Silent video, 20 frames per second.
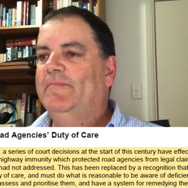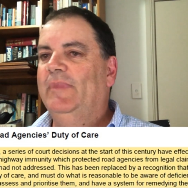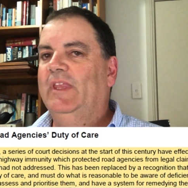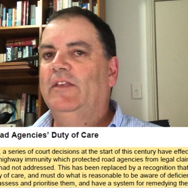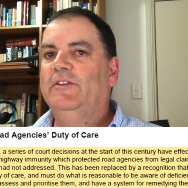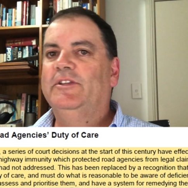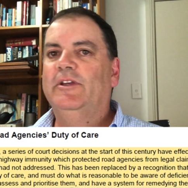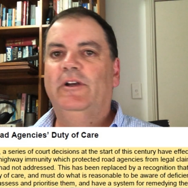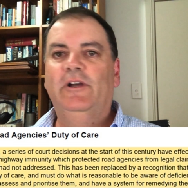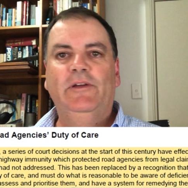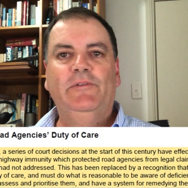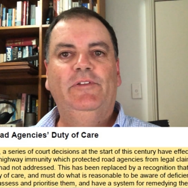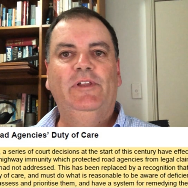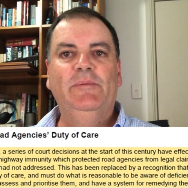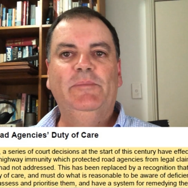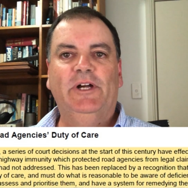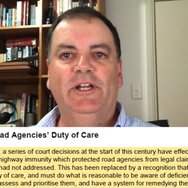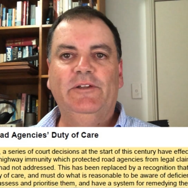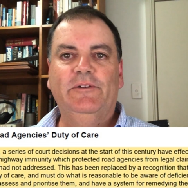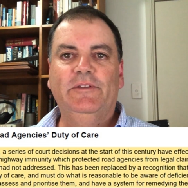So hopefully
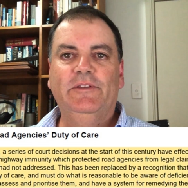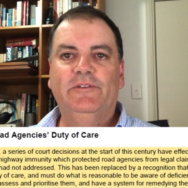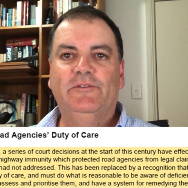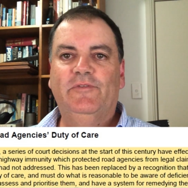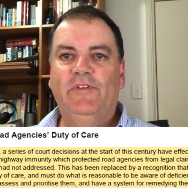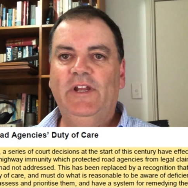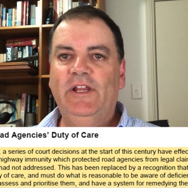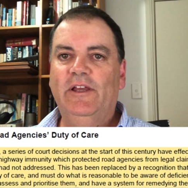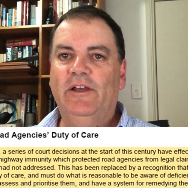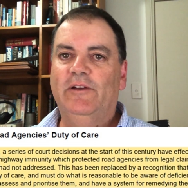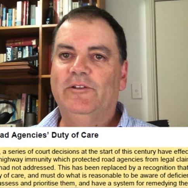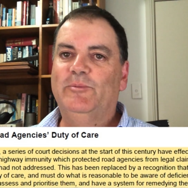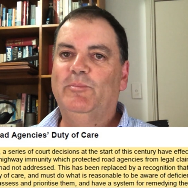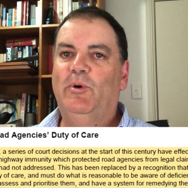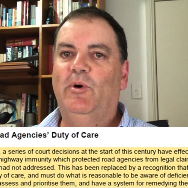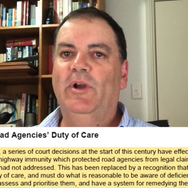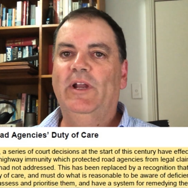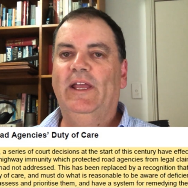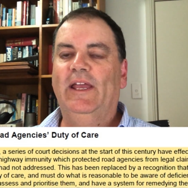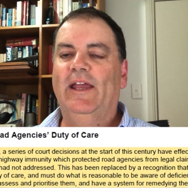by doing this video, it's
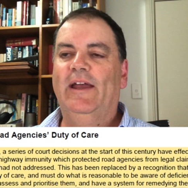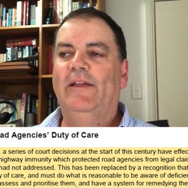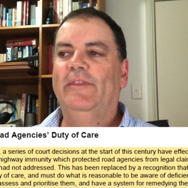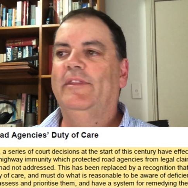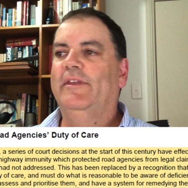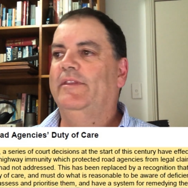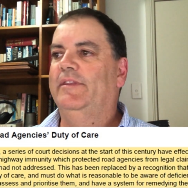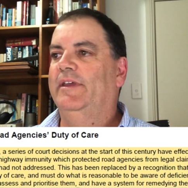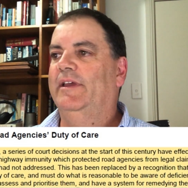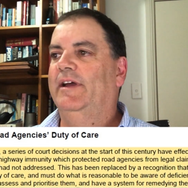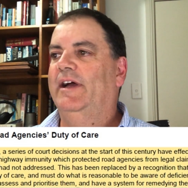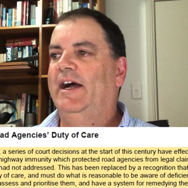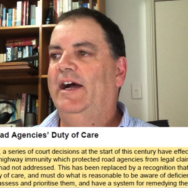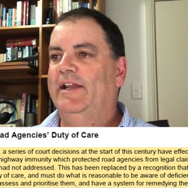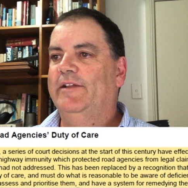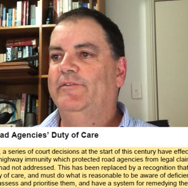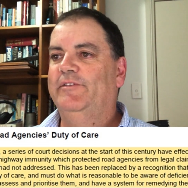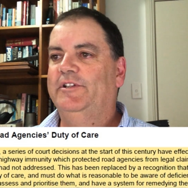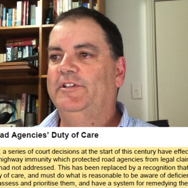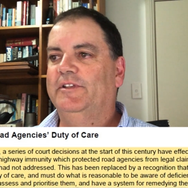pointing out that there are
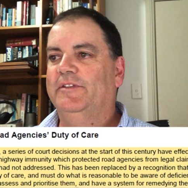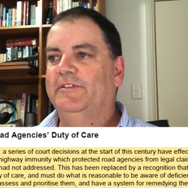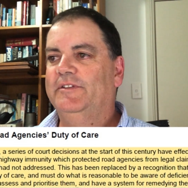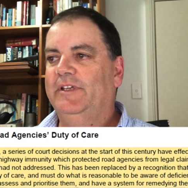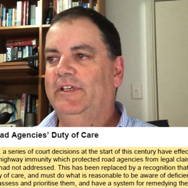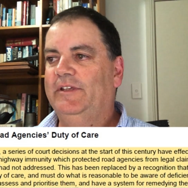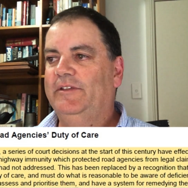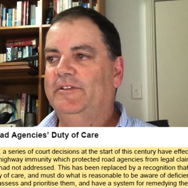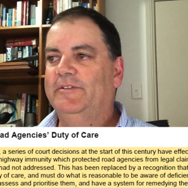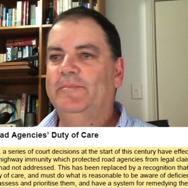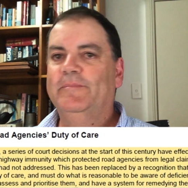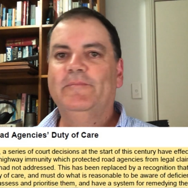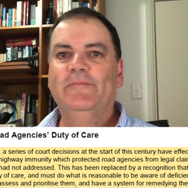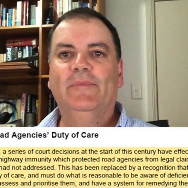deficiencies,